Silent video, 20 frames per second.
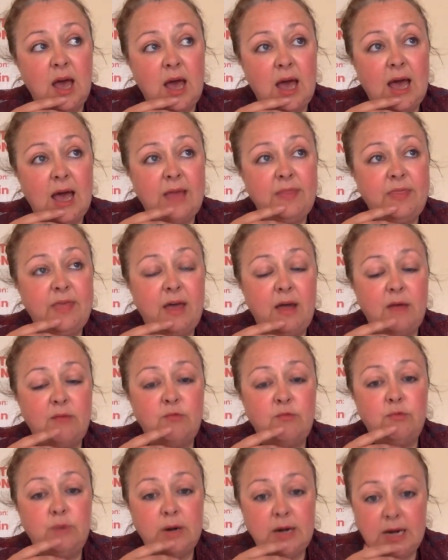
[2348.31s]
And that
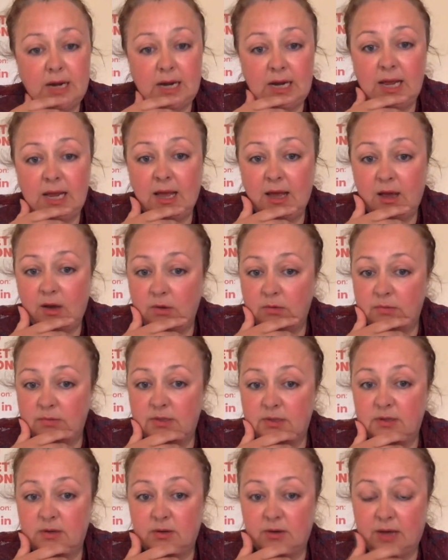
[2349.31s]
really
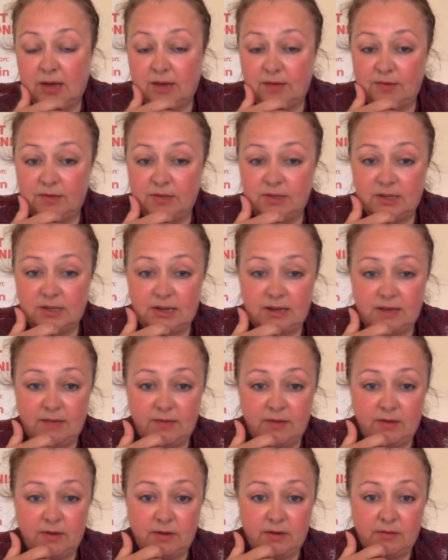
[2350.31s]
helps look after the liver,